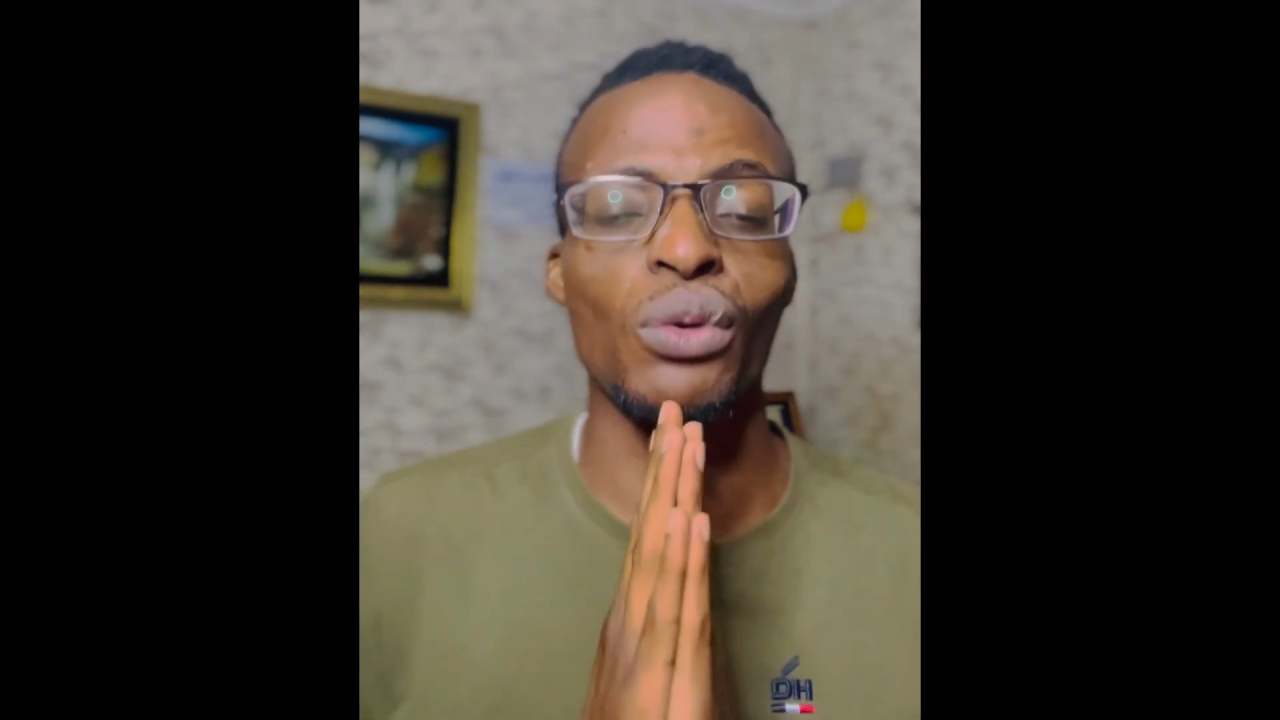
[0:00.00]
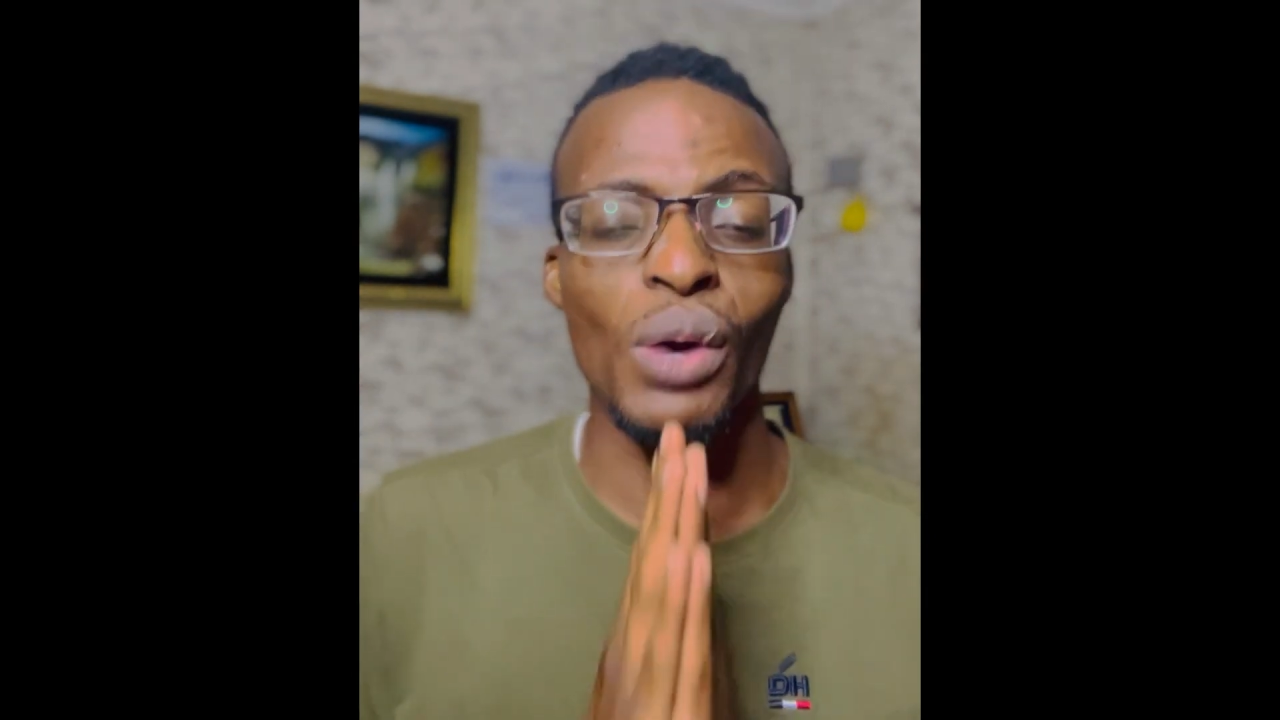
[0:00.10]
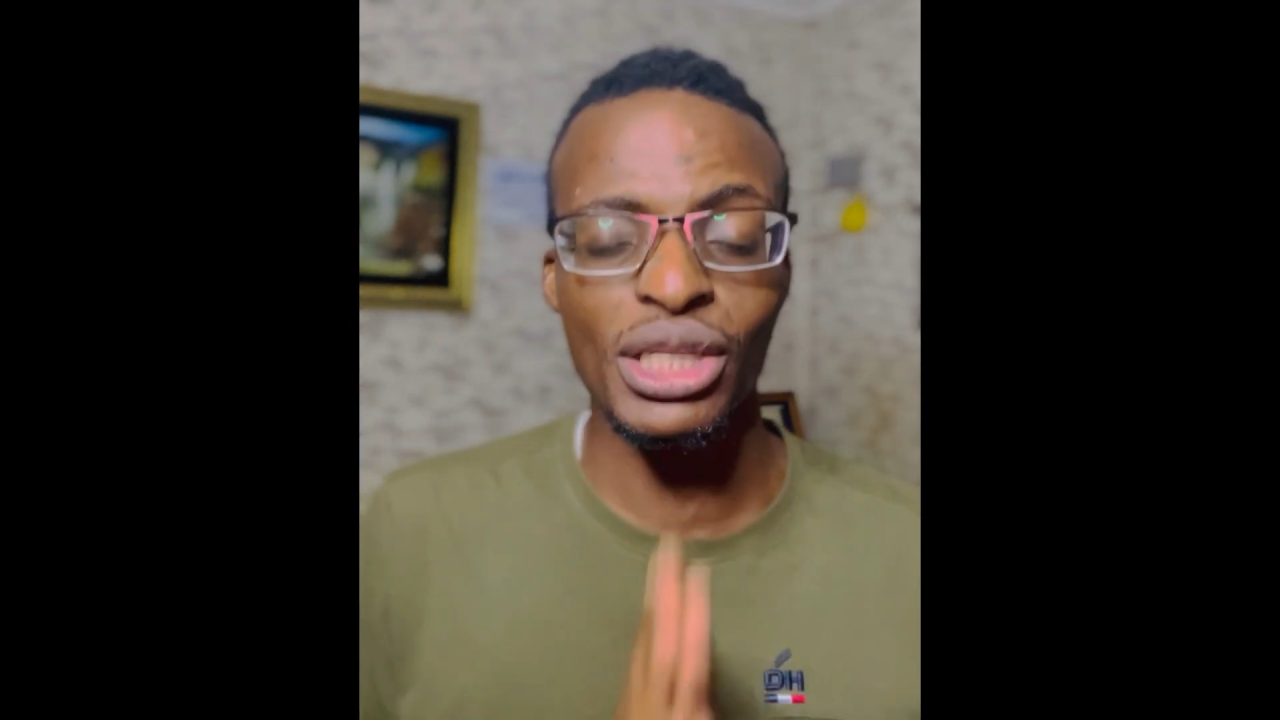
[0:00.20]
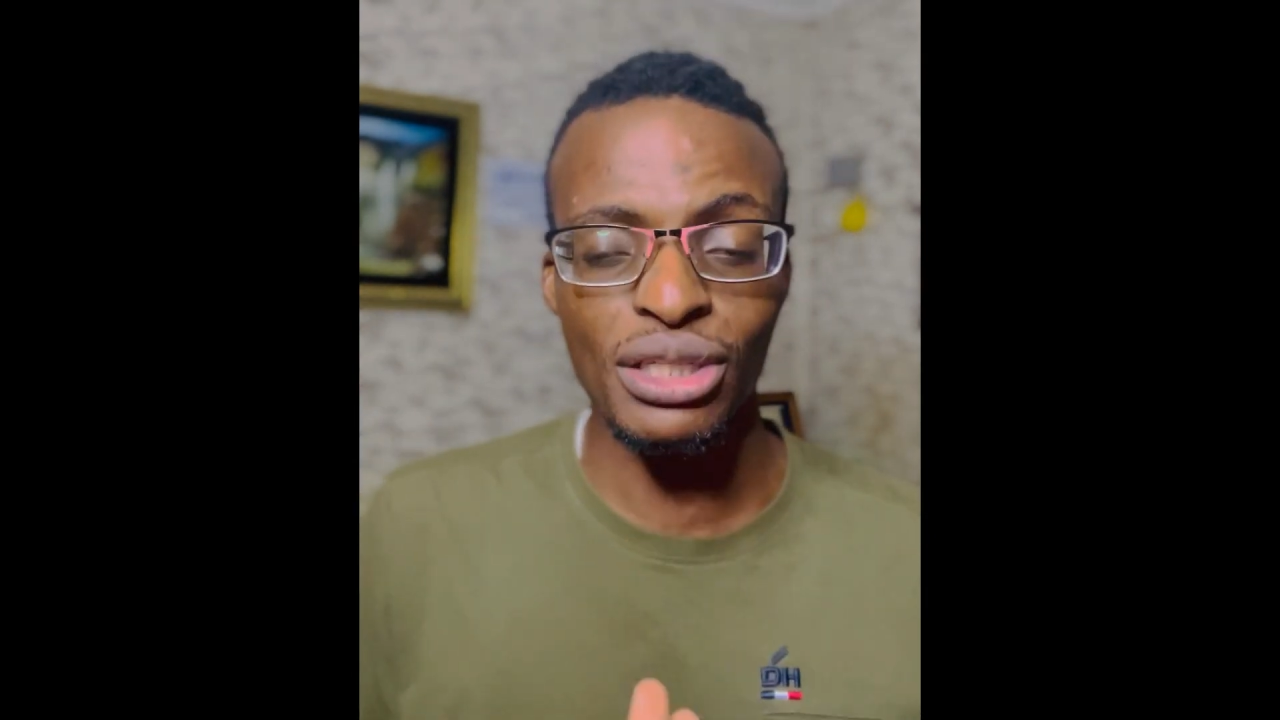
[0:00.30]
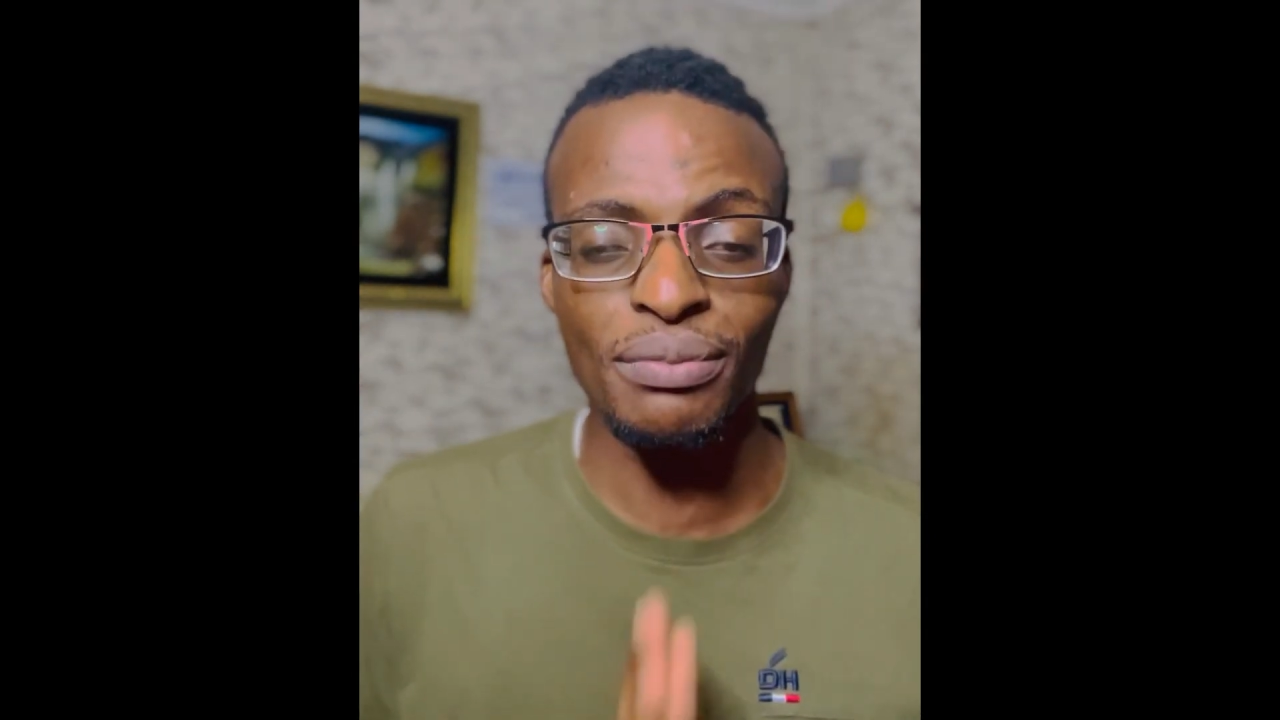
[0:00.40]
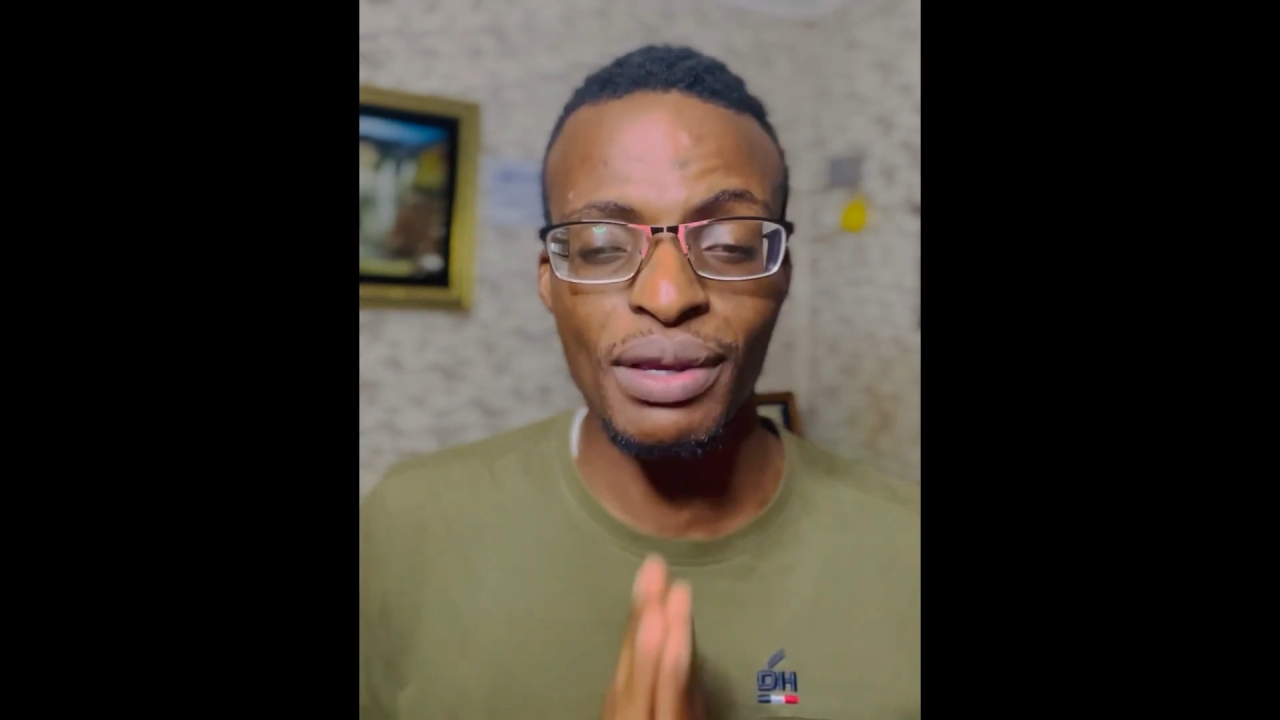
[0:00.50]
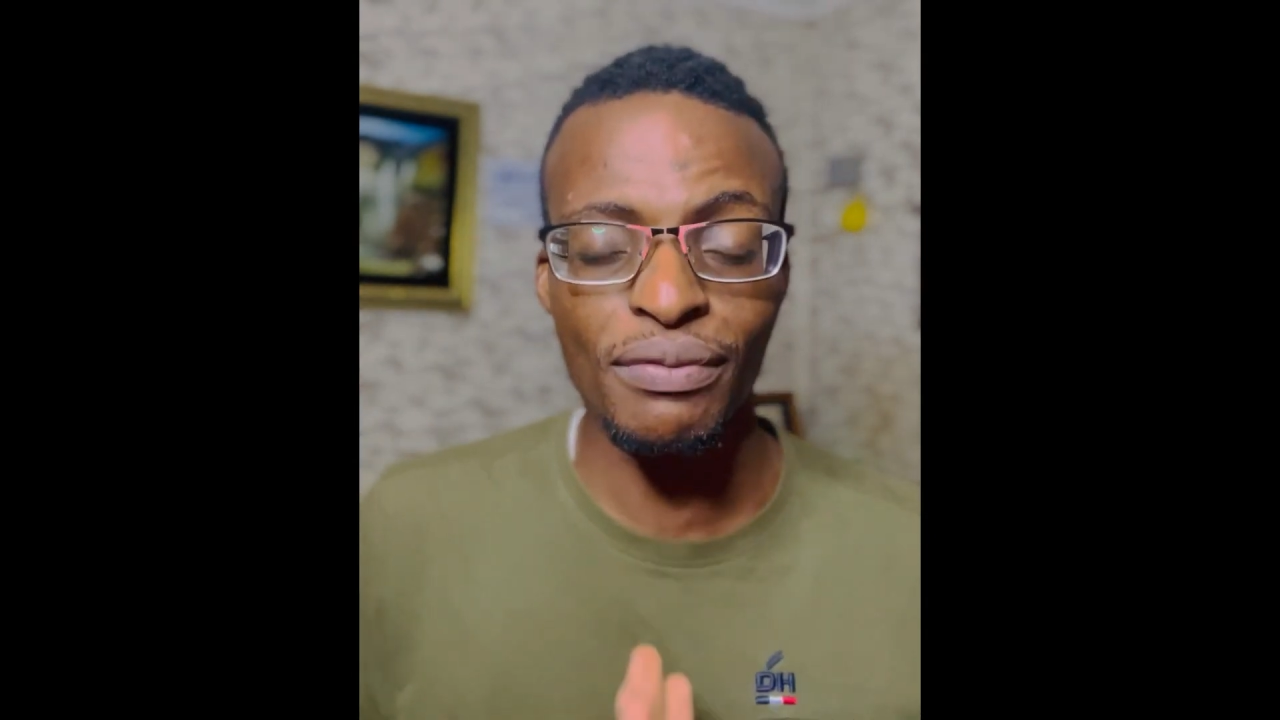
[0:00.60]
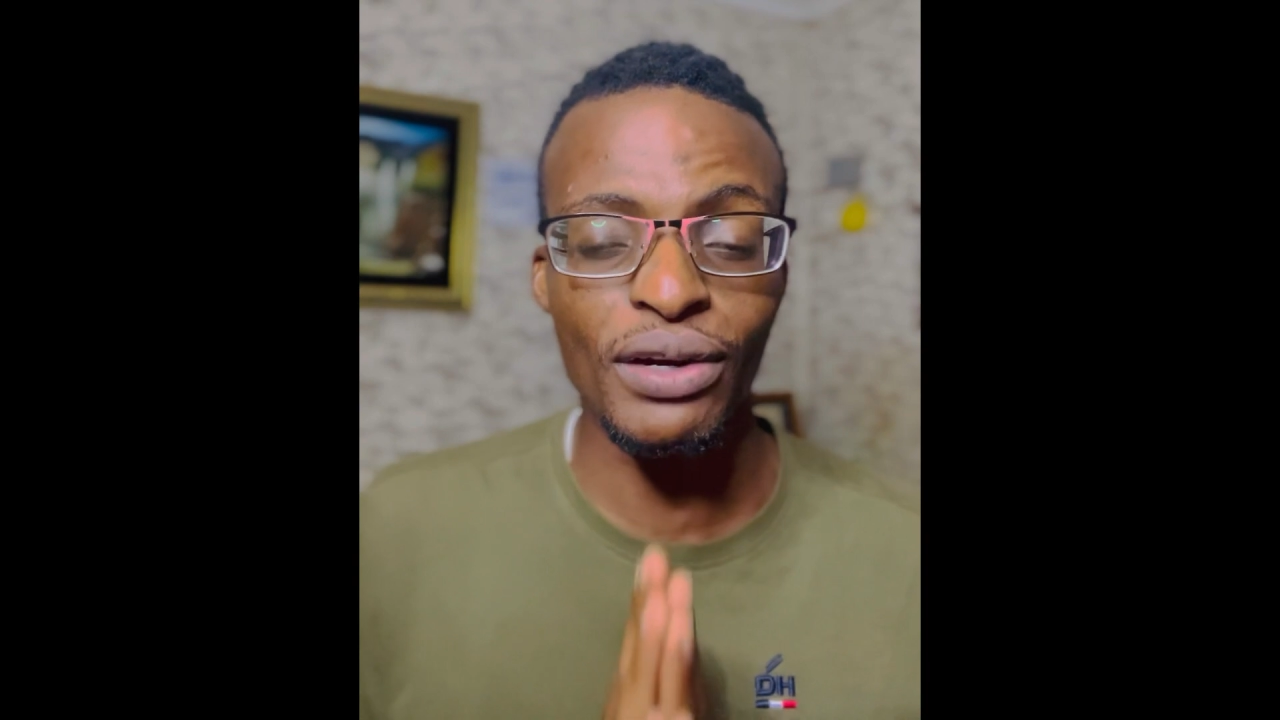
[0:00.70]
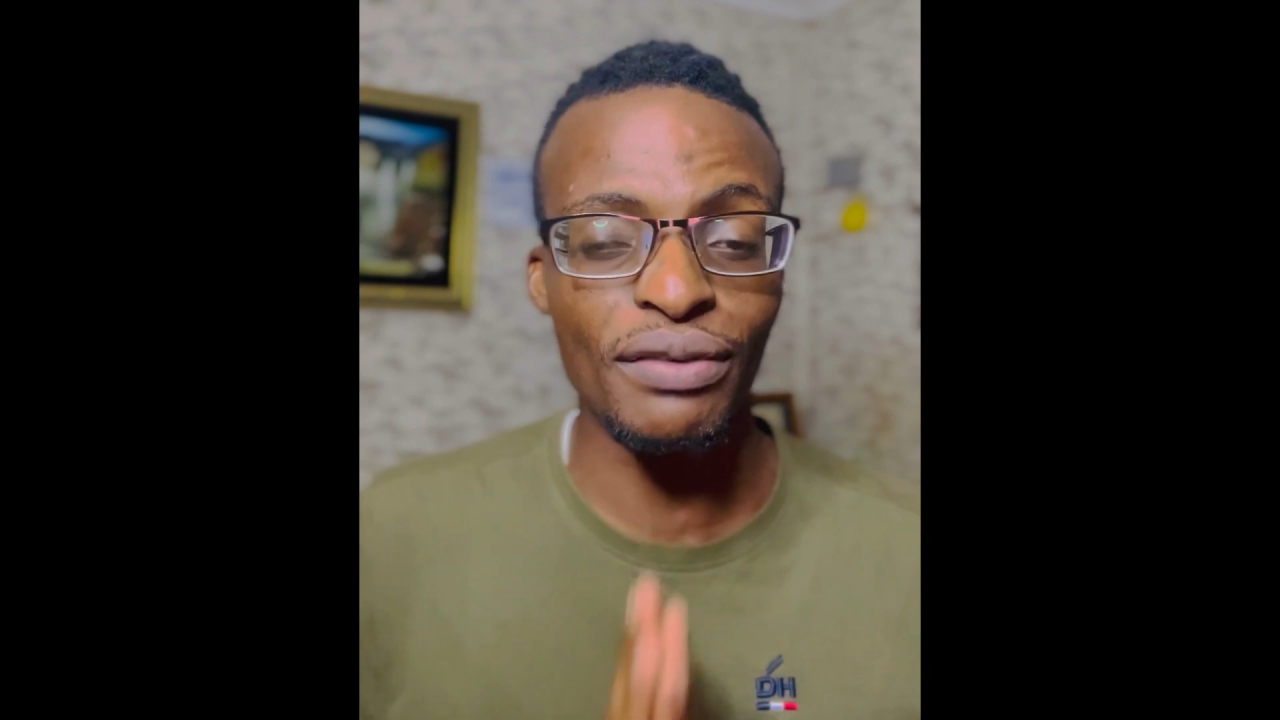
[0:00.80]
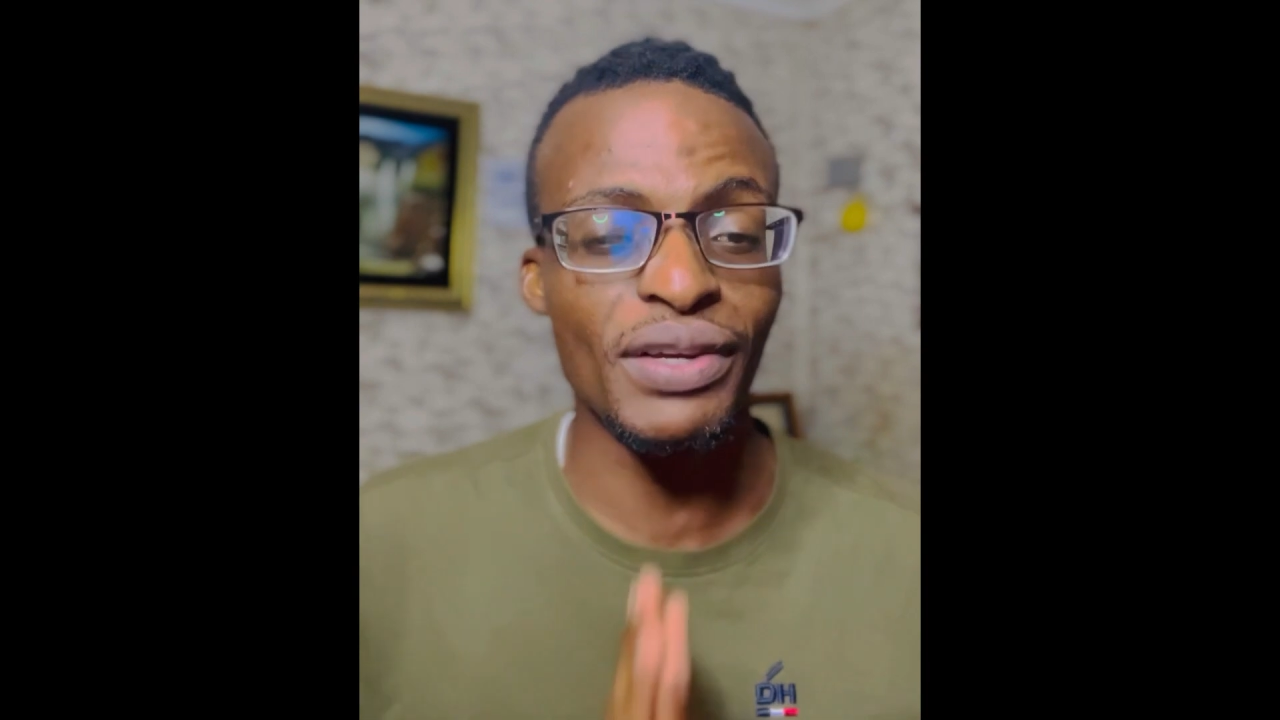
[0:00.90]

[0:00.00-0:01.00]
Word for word: watching me for the